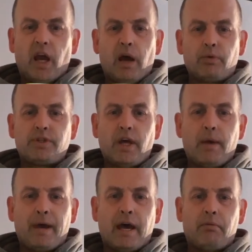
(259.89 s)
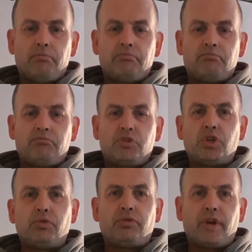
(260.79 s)
would say, about
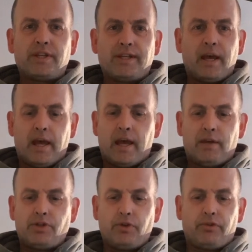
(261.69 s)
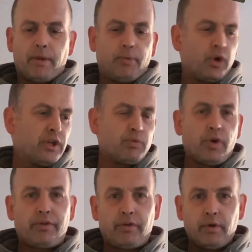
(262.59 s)
2-3 buckets
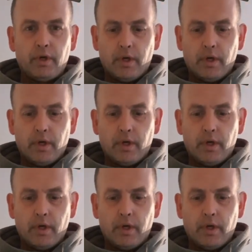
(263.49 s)
worth.